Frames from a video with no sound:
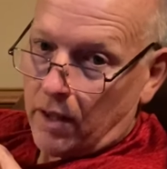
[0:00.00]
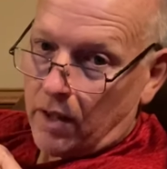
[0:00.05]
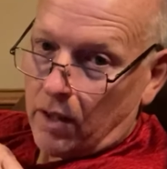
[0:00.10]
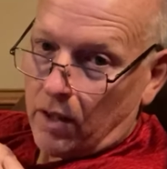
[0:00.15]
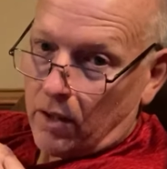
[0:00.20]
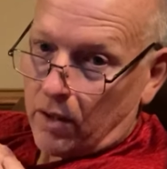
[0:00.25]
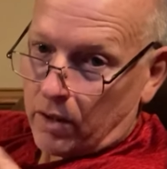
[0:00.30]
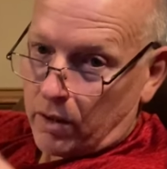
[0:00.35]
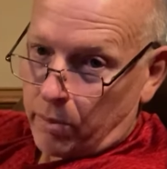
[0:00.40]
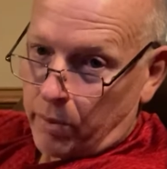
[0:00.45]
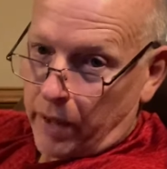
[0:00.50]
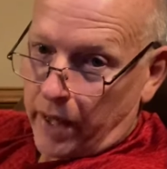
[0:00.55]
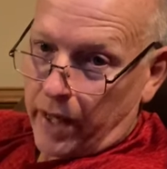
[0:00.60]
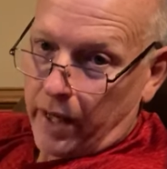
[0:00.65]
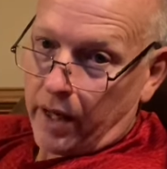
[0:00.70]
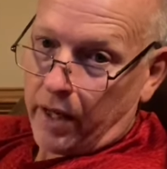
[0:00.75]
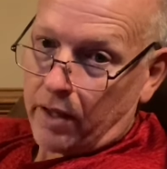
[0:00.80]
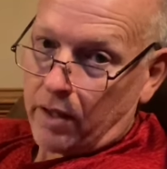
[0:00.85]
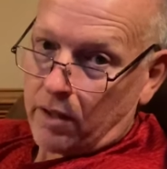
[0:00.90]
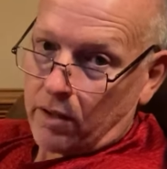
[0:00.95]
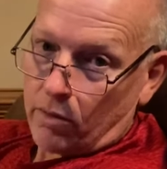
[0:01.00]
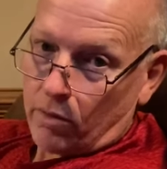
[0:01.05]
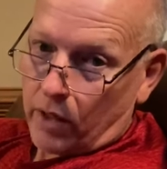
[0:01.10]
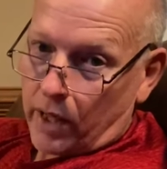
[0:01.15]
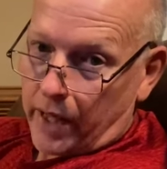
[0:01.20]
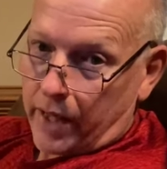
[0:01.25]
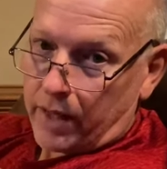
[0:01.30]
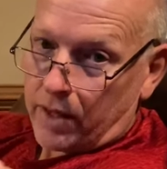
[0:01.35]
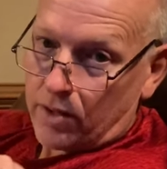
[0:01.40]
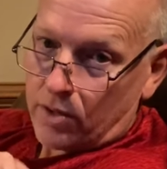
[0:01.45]
on the path, the
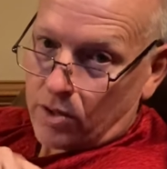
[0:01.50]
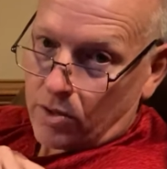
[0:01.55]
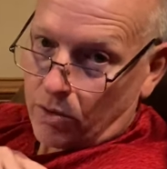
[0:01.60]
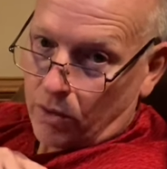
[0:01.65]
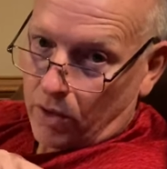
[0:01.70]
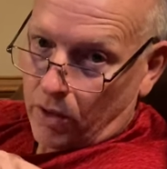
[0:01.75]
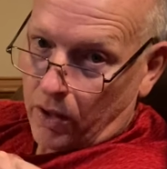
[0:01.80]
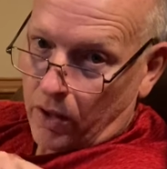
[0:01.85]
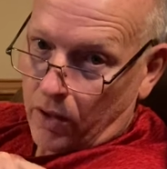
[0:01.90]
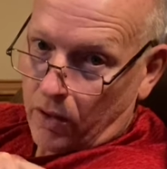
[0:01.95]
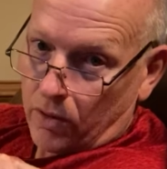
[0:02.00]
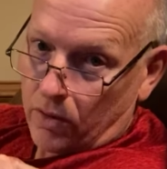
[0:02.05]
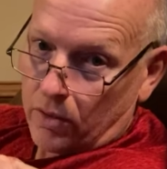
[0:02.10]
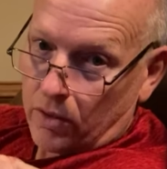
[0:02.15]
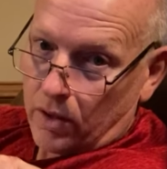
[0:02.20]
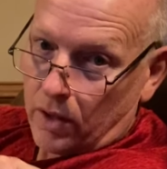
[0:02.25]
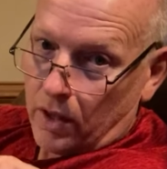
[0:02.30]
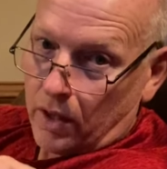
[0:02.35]
rocky soil,